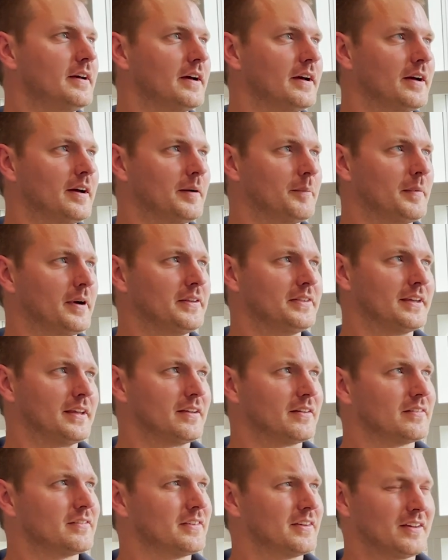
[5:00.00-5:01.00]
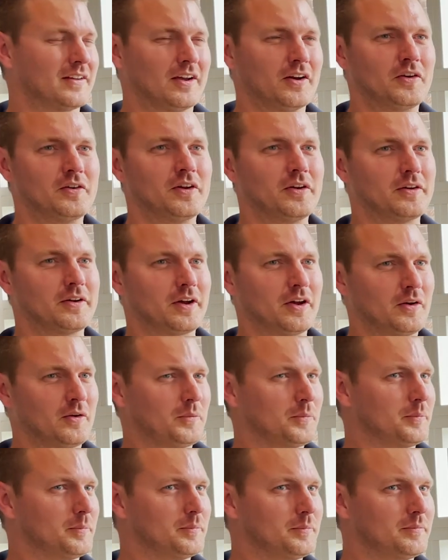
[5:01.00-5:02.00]
I think the go, no go
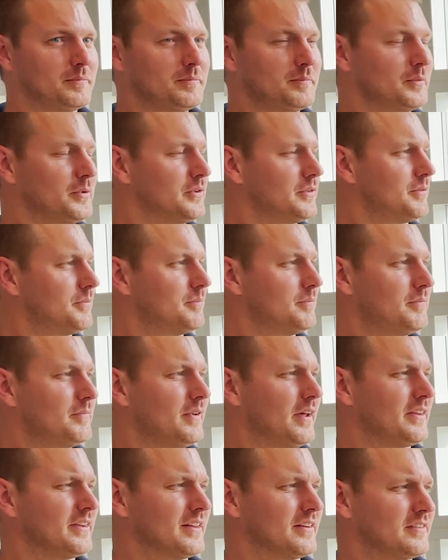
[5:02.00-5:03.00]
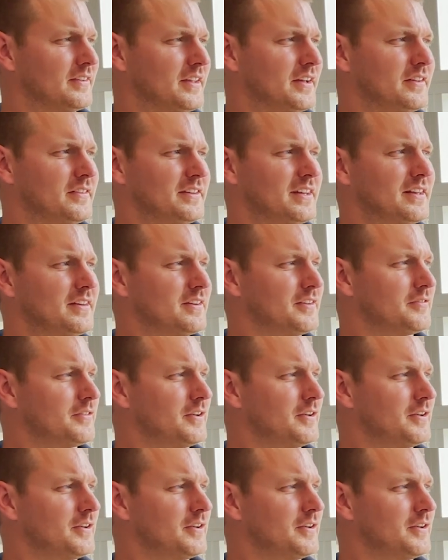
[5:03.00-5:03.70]
was, I think, 13th of